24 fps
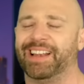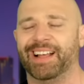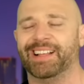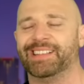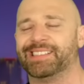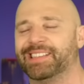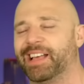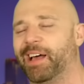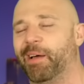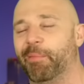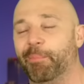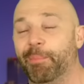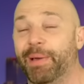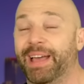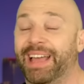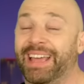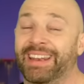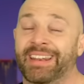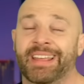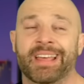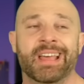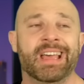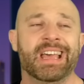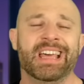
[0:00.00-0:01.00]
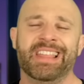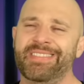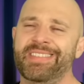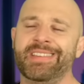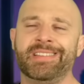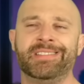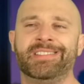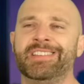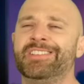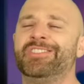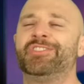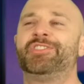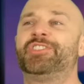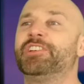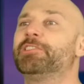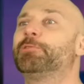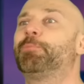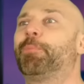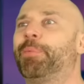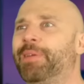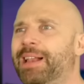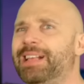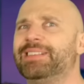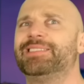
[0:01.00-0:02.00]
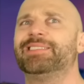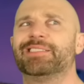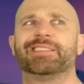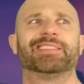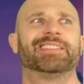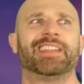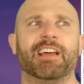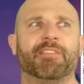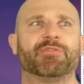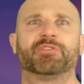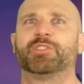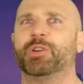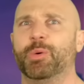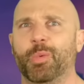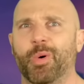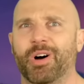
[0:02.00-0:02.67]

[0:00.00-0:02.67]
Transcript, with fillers: I was like, man, this is just pleasant stuff to